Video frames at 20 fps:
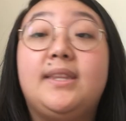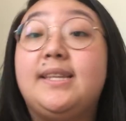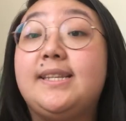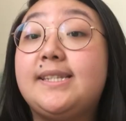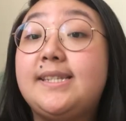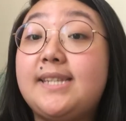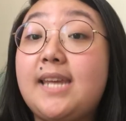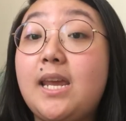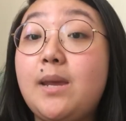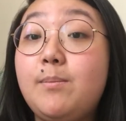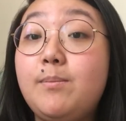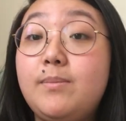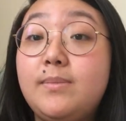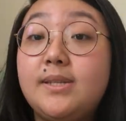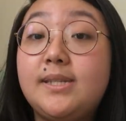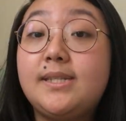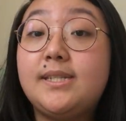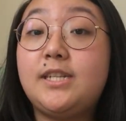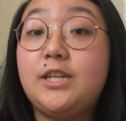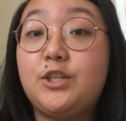
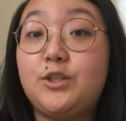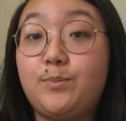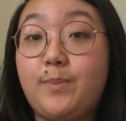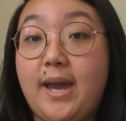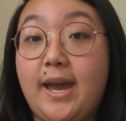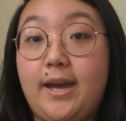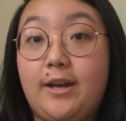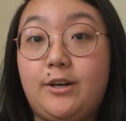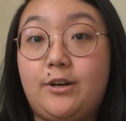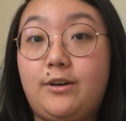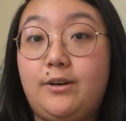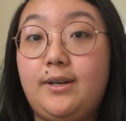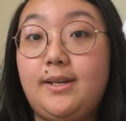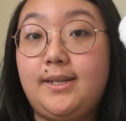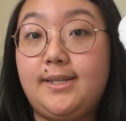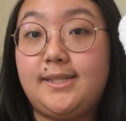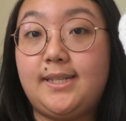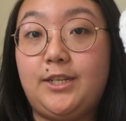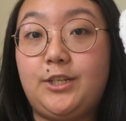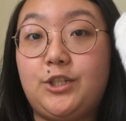same stitch pattern
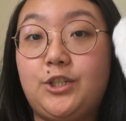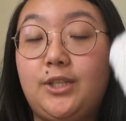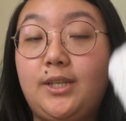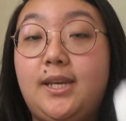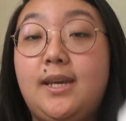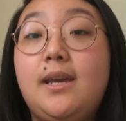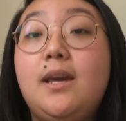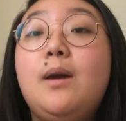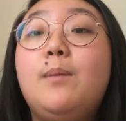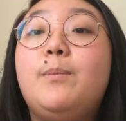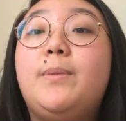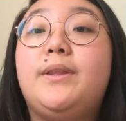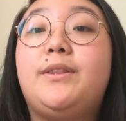essentially,